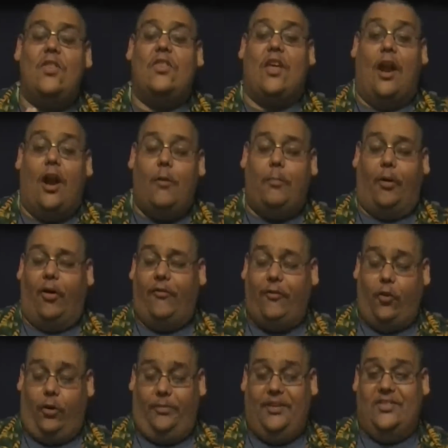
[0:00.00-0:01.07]
their
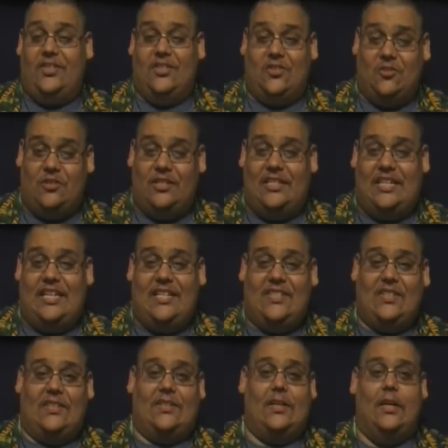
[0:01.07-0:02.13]
performances are
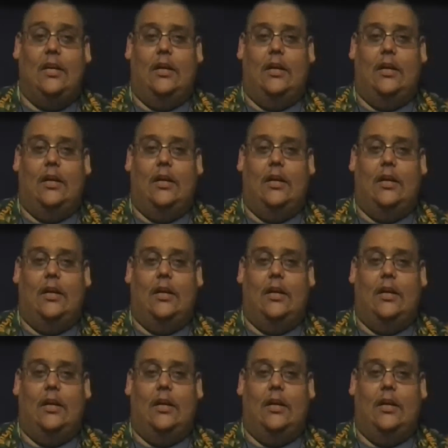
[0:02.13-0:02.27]
decent.